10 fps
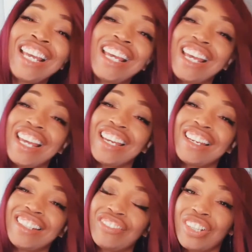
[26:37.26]

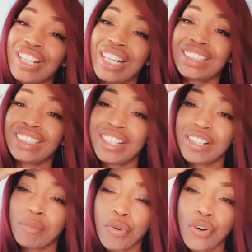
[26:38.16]
And if you'd like to hear
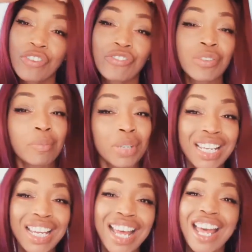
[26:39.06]
more from
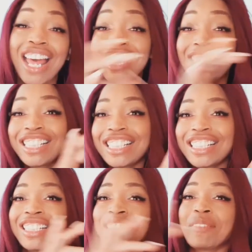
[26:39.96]
me,
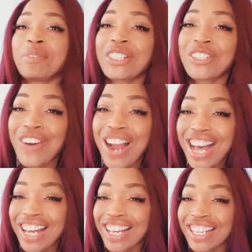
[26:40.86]

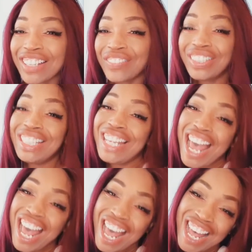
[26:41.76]
subscribe.
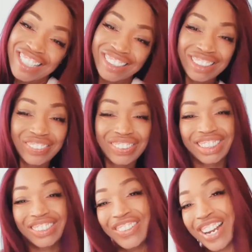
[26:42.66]
Yes,
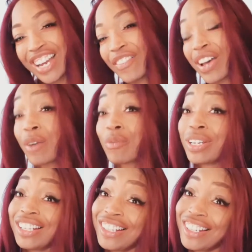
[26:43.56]
subscribe. I would
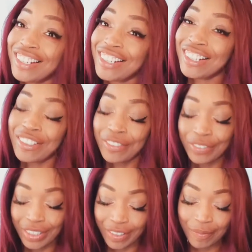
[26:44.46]
love
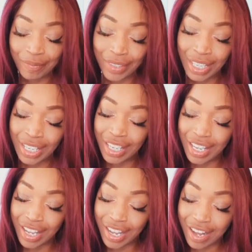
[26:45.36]
to
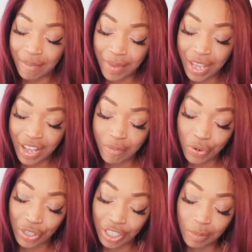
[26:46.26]
have
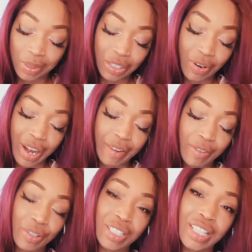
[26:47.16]
more
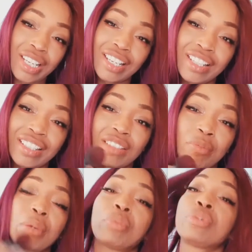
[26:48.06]
subscribers and
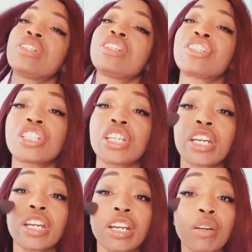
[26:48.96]
be able to
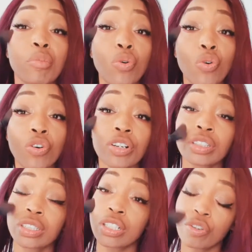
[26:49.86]
share more.
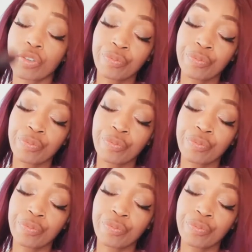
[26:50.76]
So